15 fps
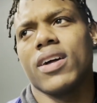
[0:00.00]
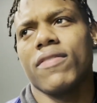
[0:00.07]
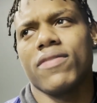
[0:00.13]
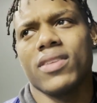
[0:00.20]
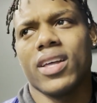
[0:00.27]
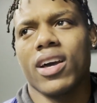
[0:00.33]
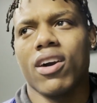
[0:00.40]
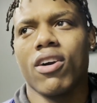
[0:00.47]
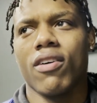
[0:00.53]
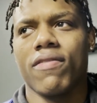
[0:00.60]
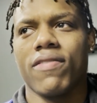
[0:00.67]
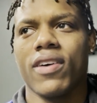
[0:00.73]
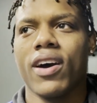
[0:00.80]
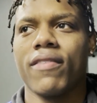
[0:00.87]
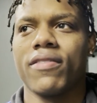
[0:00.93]
I feel like all
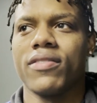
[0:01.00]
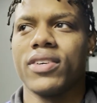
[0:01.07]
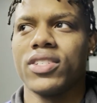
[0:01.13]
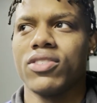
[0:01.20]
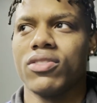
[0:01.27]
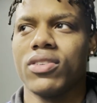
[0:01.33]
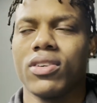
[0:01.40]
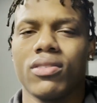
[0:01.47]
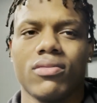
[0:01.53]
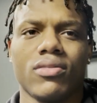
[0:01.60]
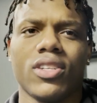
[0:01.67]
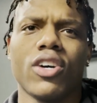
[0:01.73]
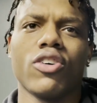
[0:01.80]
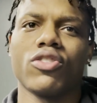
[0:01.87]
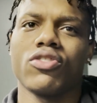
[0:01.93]
five of us, you know,
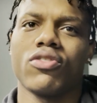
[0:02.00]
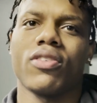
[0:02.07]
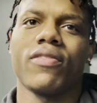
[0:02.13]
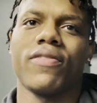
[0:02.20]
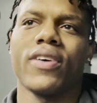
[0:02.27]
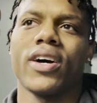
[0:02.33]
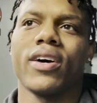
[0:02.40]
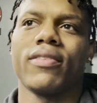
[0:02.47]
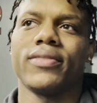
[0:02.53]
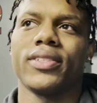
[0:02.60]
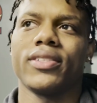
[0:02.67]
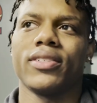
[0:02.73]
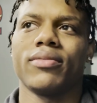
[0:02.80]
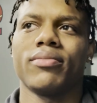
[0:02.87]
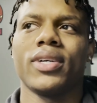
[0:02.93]
the host on five,
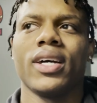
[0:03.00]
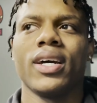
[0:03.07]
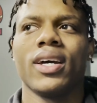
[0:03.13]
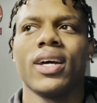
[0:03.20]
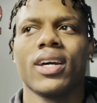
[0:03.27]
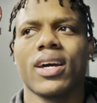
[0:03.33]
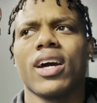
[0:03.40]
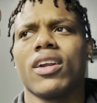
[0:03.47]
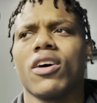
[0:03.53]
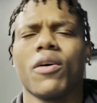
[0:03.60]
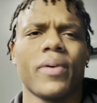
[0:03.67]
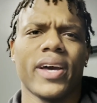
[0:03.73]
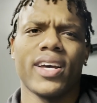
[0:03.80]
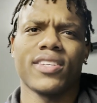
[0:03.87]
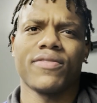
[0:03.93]
kind
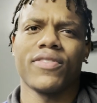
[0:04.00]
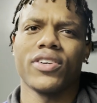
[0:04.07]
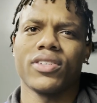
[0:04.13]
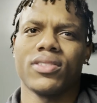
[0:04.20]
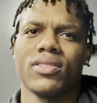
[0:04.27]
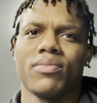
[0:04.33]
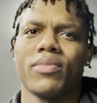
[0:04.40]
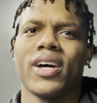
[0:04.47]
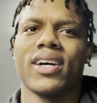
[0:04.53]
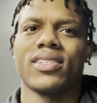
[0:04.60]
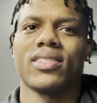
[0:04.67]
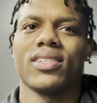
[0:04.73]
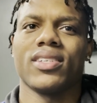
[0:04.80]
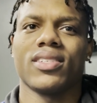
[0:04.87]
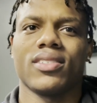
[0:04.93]
of a pass first
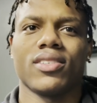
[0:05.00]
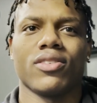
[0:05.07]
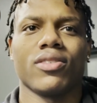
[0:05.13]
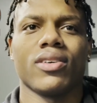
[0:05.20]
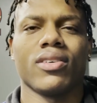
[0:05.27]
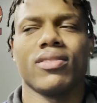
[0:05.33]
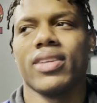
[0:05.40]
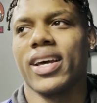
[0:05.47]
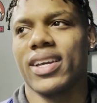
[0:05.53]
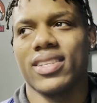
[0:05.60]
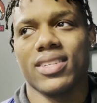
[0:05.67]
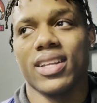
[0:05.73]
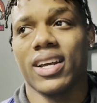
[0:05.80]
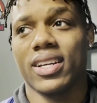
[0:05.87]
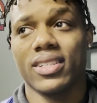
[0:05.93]
mindset. So
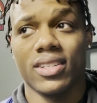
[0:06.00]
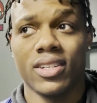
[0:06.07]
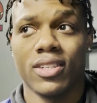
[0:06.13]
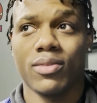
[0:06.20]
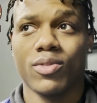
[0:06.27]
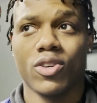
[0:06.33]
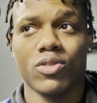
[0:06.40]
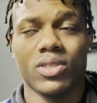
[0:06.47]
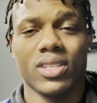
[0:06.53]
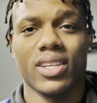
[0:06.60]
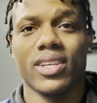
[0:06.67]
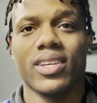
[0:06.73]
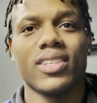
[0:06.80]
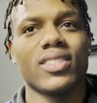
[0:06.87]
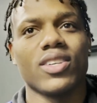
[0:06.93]
coach
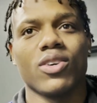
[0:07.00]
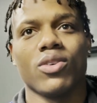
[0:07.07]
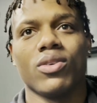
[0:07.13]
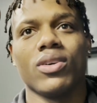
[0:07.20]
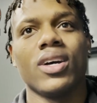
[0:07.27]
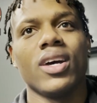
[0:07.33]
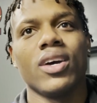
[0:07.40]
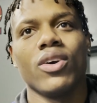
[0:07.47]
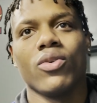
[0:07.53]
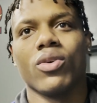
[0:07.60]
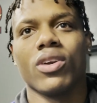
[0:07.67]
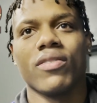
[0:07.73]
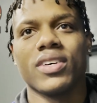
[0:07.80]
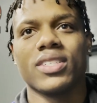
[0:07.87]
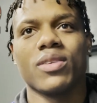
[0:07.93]
said, he told
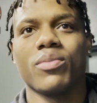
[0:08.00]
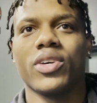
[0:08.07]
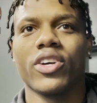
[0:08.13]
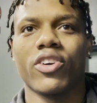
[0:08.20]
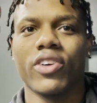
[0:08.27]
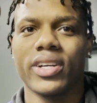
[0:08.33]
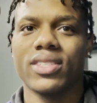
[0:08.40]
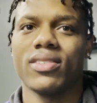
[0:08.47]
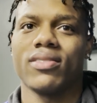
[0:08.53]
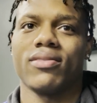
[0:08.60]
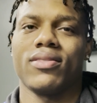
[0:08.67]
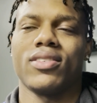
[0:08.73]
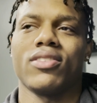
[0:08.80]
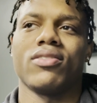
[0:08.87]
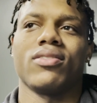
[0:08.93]
one of us to be
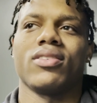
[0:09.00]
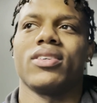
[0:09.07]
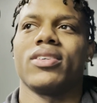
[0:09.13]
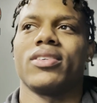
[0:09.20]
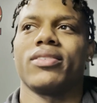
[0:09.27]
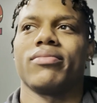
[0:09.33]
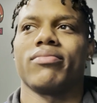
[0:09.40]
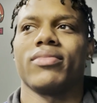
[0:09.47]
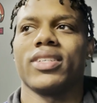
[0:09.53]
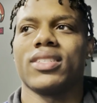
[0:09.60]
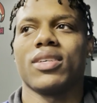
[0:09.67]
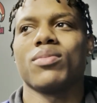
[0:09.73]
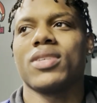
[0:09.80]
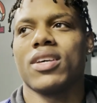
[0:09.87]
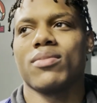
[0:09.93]
aggressive. So
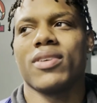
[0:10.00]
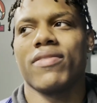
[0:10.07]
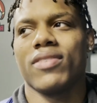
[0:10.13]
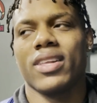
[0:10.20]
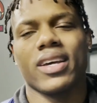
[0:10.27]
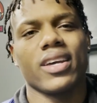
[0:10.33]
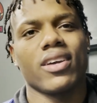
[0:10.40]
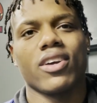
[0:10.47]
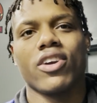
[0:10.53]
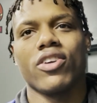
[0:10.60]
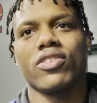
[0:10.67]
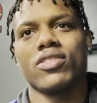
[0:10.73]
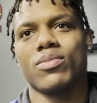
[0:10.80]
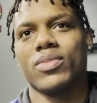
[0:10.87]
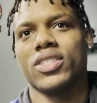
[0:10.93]
sometimes I feel like it can
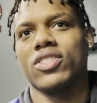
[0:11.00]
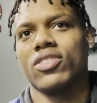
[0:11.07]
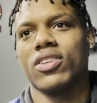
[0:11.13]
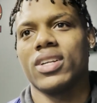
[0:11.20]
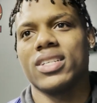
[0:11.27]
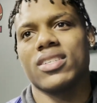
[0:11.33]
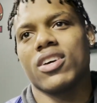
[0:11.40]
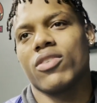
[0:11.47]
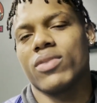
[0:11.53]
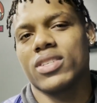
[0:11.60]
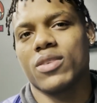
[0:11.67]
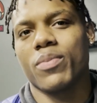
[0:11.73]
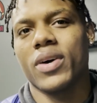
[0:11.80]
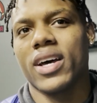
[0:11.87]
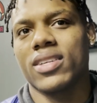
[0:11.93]
hurt us, but you know, that's
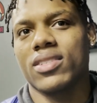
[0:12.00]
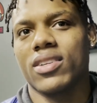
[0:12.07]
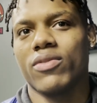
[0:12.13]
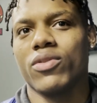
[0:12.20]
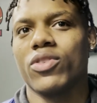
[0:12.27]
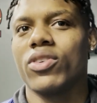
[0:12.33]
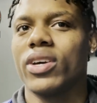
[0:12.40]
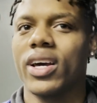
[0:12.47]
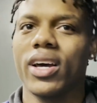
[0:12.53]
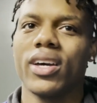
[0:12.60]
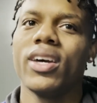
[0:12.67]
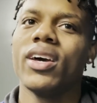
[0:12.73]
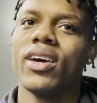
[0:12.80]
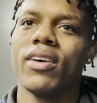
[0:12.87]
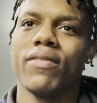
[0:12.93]
always a positive when you
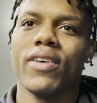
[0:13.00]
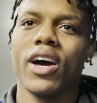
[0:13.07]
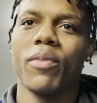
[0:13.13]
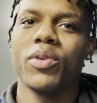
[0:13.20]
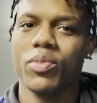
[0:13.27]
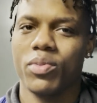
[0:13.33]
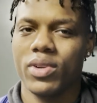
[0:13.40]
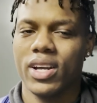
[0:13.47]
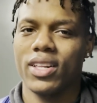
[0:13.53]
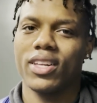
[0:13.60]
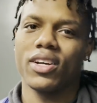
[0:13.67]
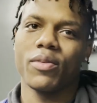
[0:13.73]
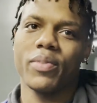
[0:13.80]
got five people that let her